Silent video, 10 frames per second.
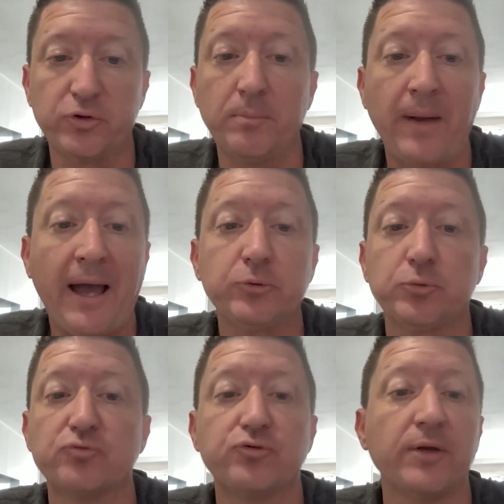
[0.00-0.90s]
Your Macs
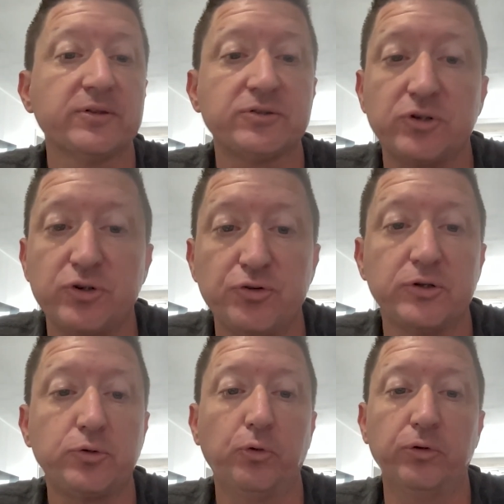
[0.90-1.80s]
will run the security
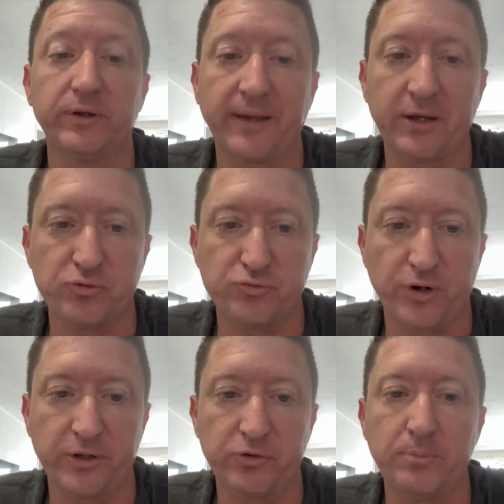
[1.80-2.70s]
tooling that you're
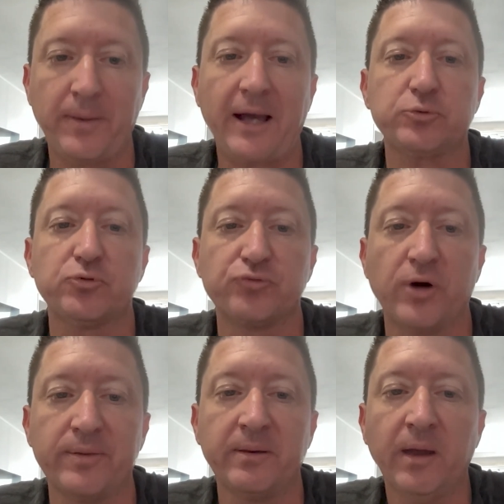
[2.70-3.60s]
running. Your Macs will
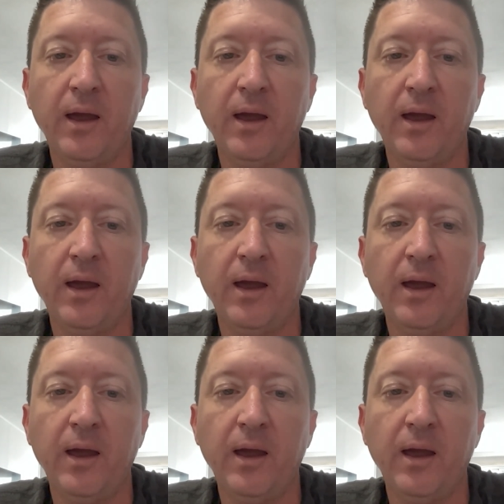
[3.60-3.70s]
run